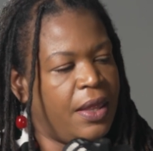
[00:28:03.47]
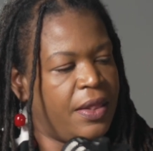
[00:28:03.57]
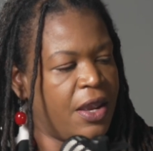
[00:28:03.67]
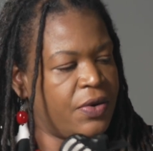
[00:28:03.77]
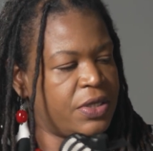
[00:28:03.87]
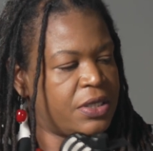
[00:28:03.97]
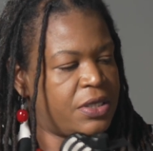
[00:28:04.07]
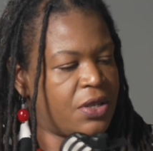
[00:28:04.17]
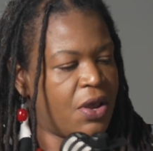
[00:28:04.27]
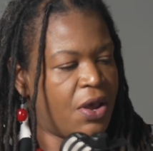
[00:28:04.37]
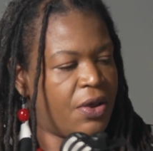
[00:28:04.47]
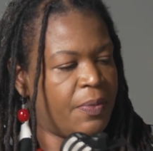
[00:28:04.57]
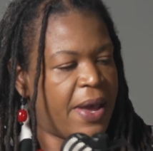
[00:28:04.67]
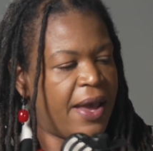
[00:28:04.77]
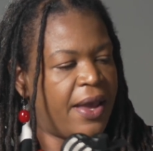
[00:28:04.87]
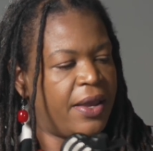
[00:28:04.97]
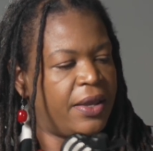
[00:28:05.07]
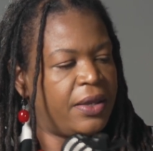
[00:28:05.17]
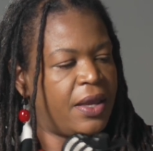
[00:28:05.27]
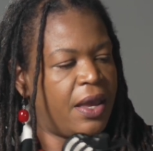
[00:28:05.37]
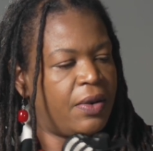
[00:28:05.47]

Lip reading: there is a song by